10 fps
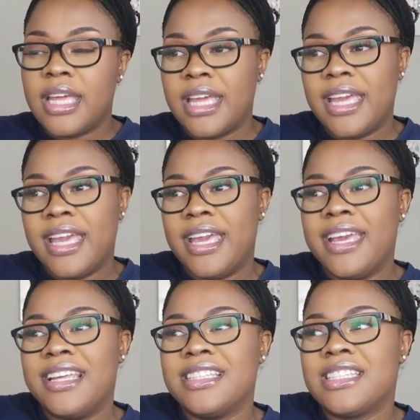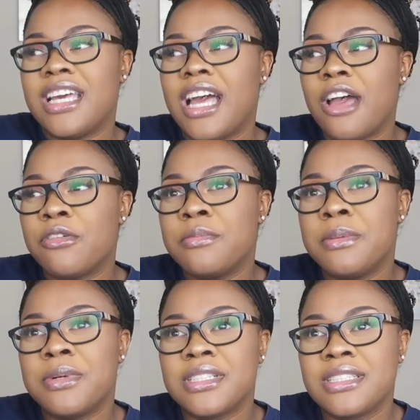and I
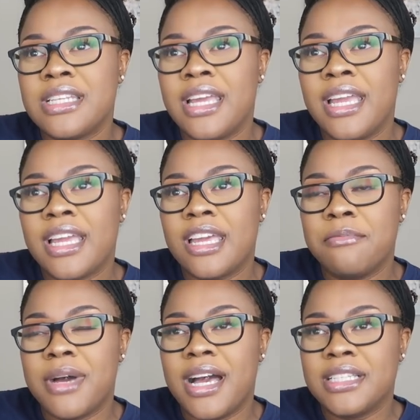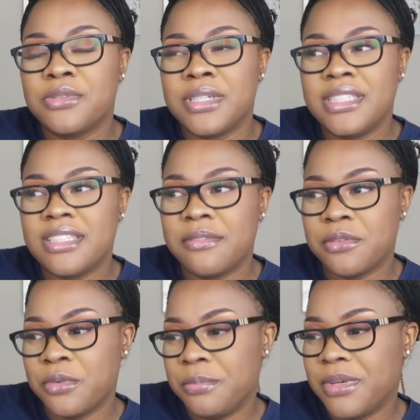remember saying in my
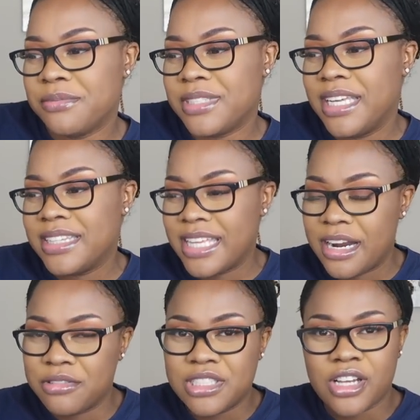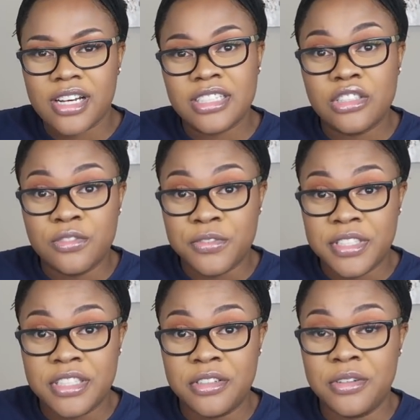twenty-seventh week update that I was starting to
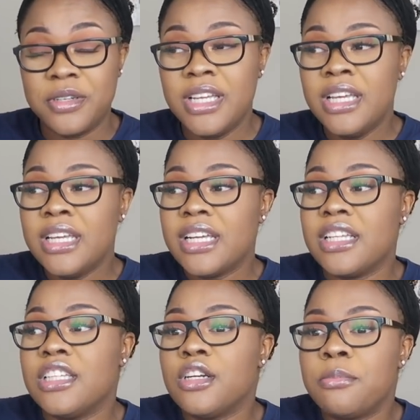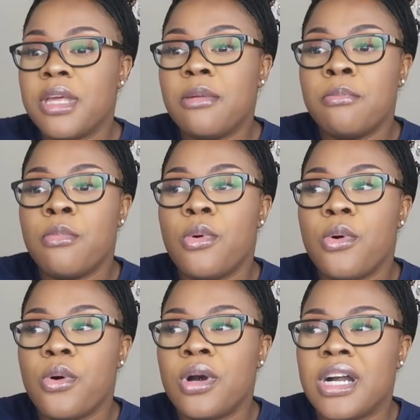feel a little bit
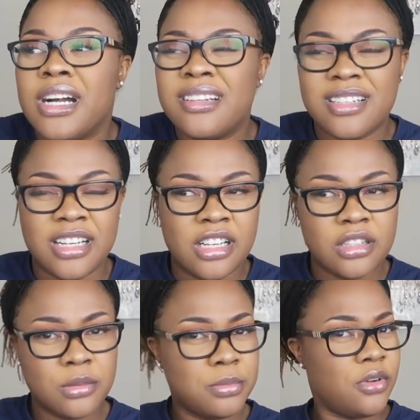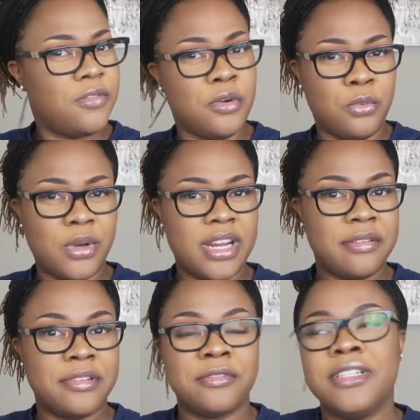more uncomfortable for
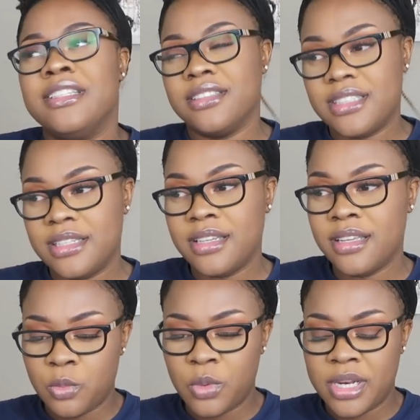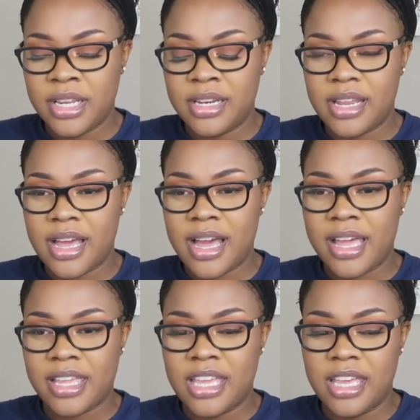whatever reason when
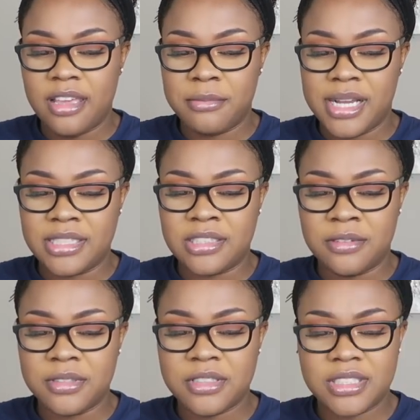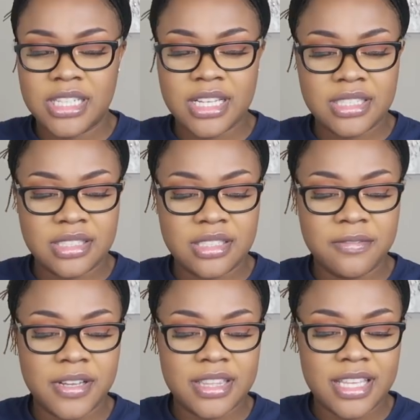I get my cervical checks and
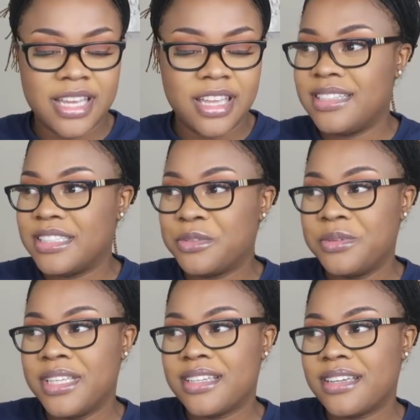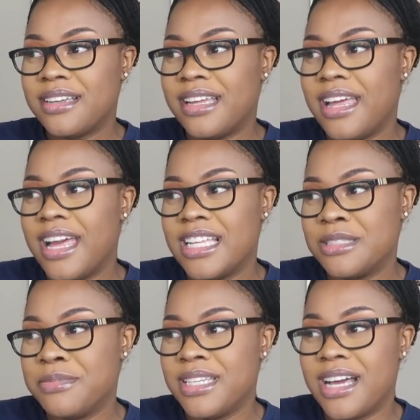stuff like that. This week
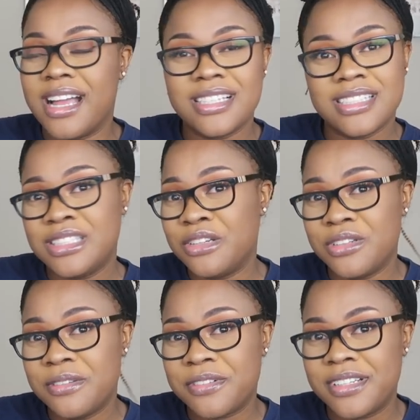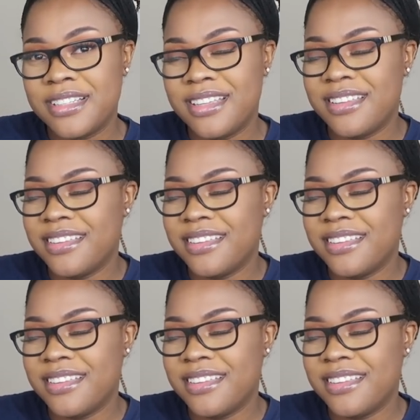has been honestly no different.